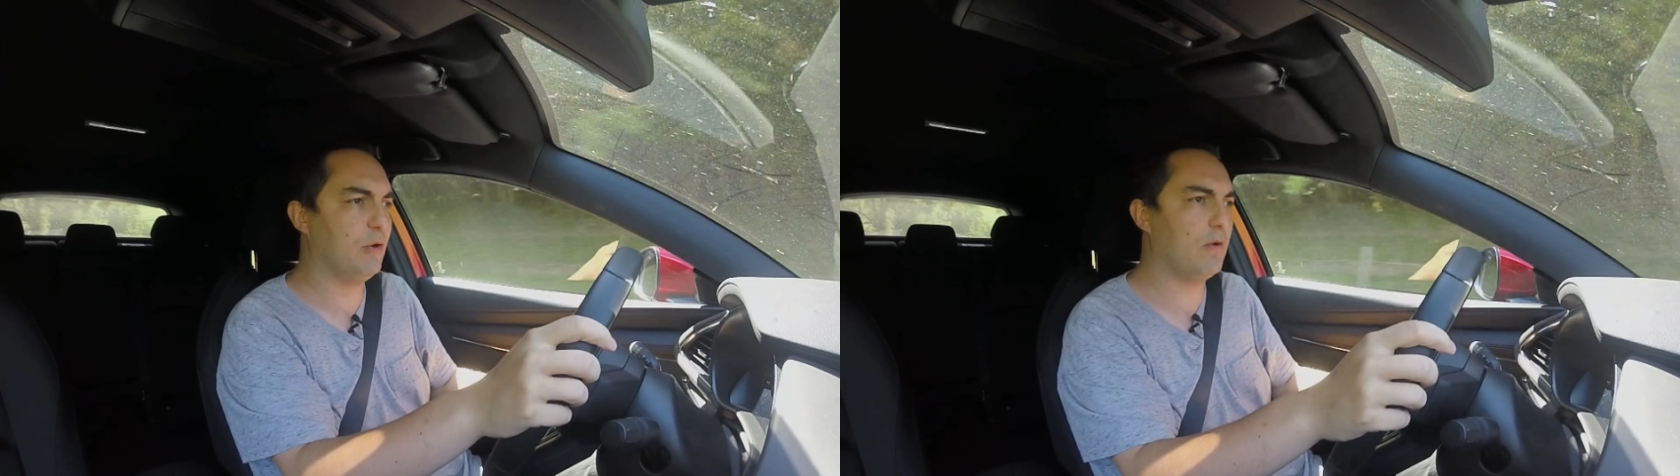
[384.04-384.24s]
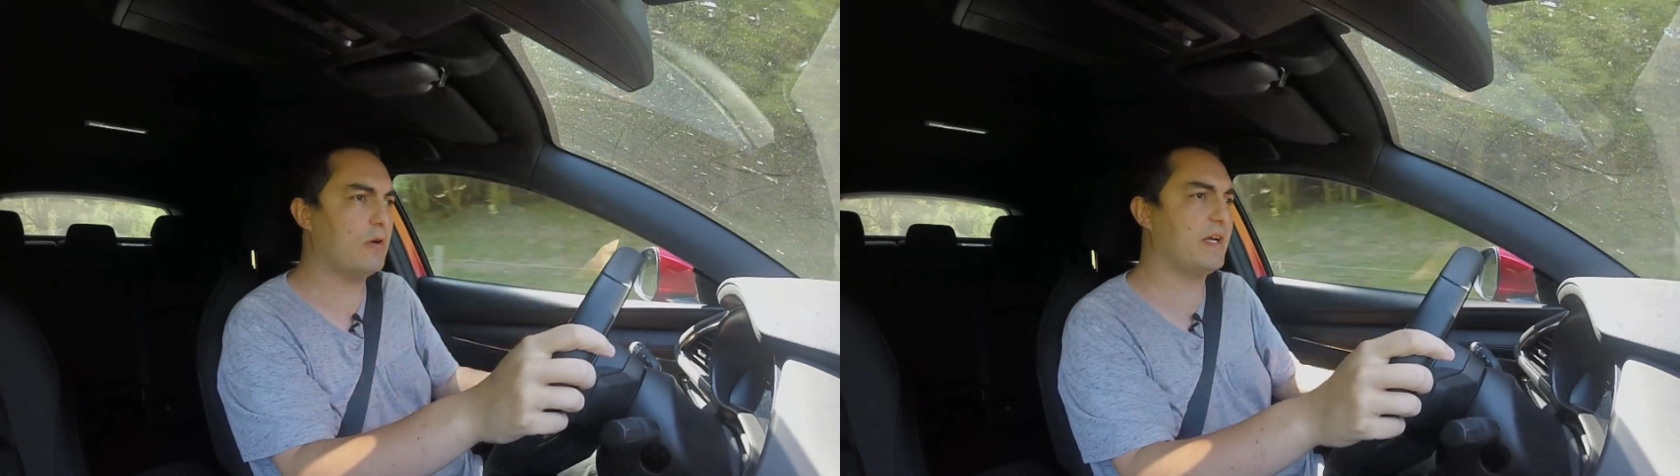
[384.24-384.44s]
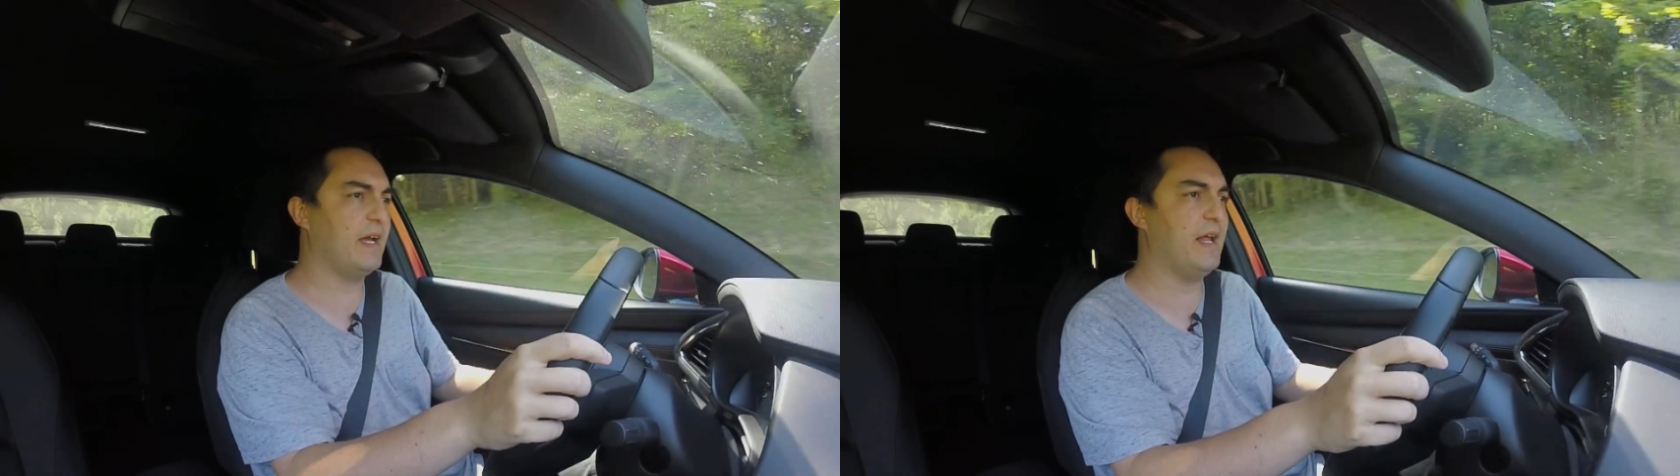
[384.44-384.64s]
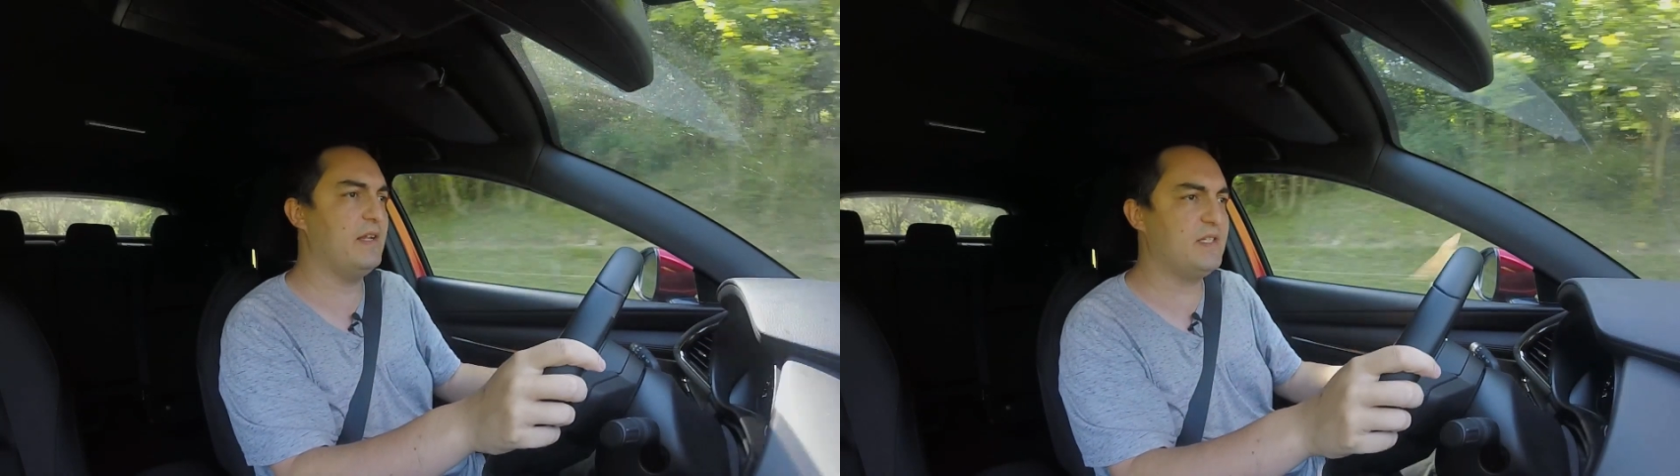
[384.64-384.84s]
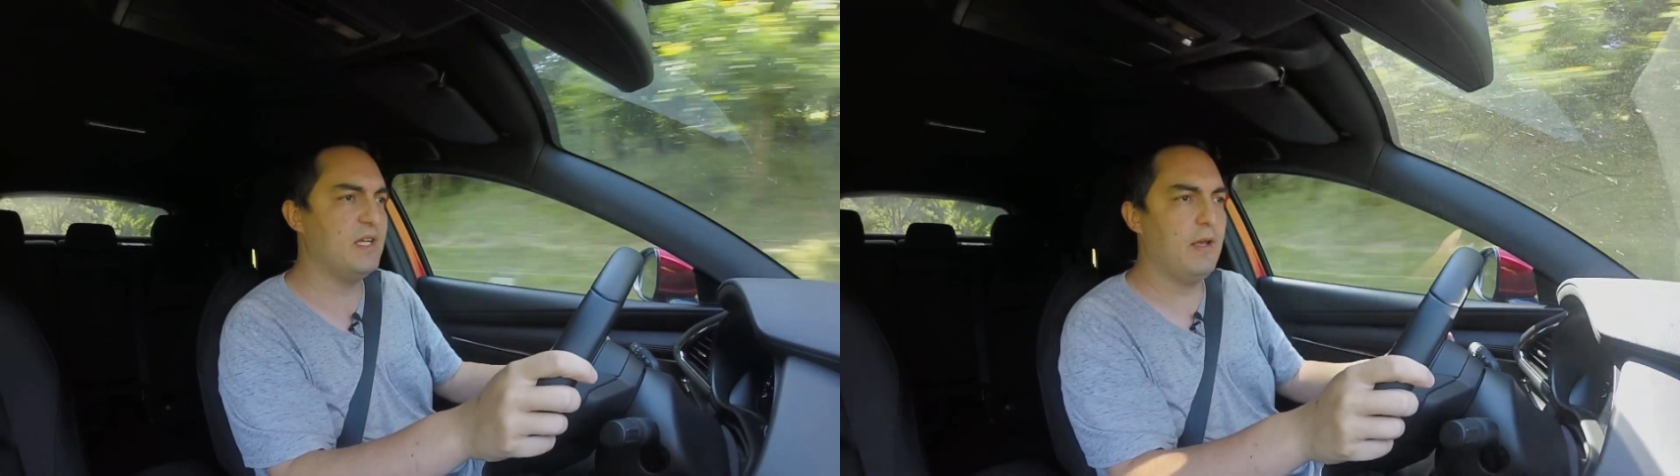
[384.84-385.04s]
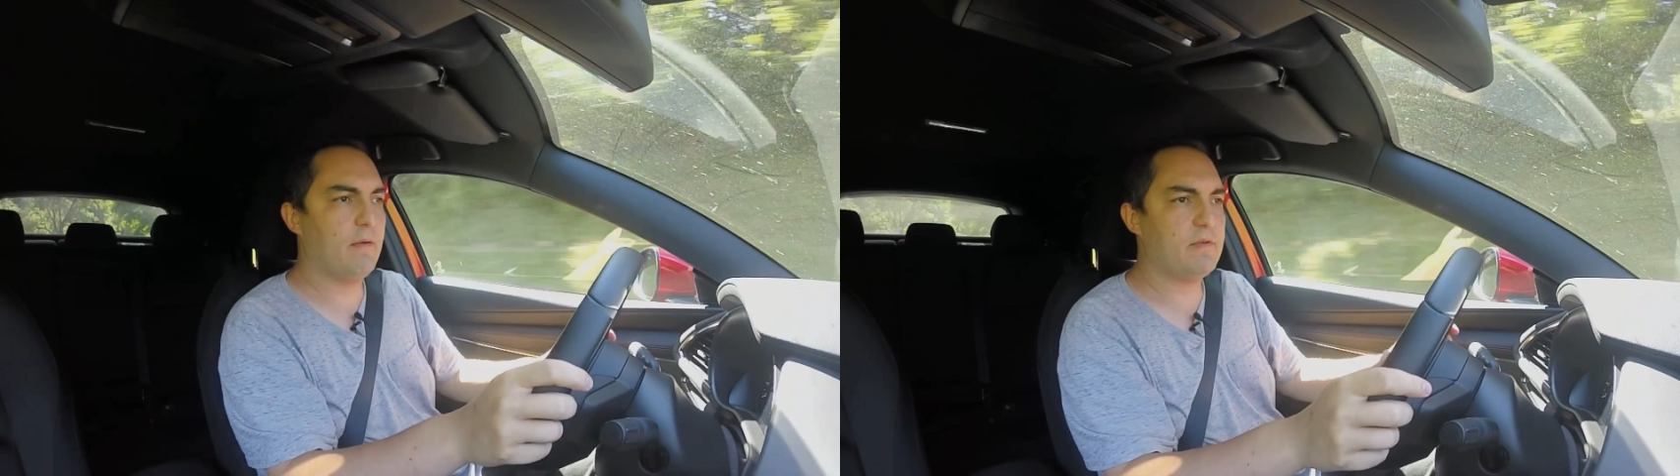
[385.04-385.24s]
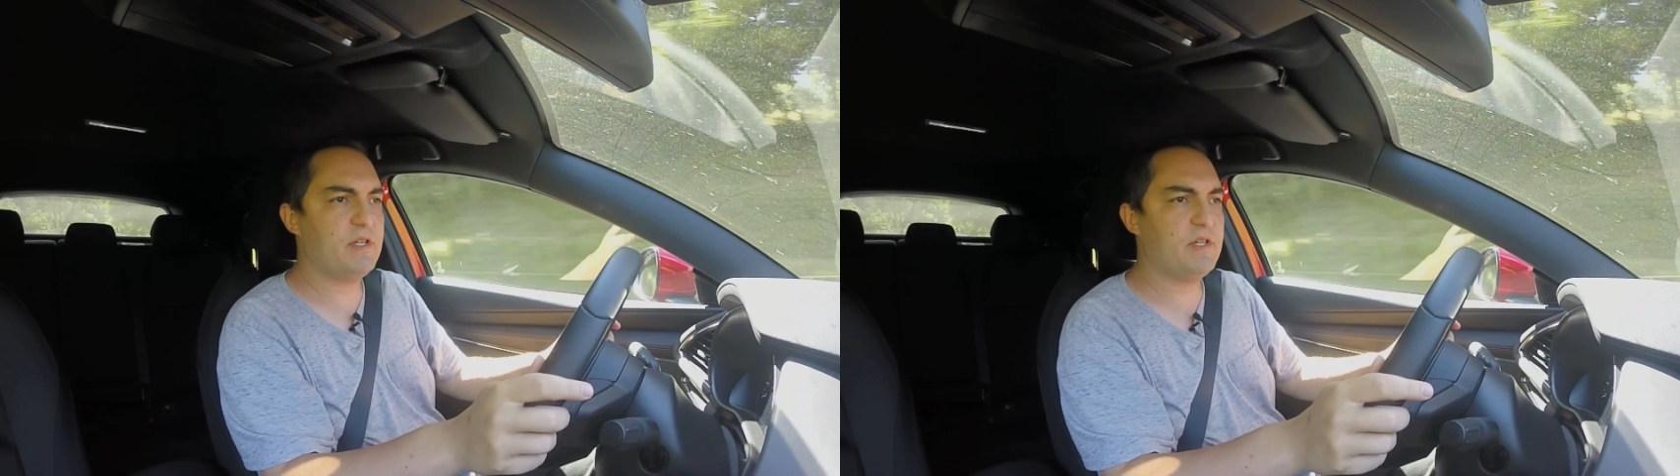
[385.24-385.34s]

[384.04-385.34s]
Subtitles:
torque, and we're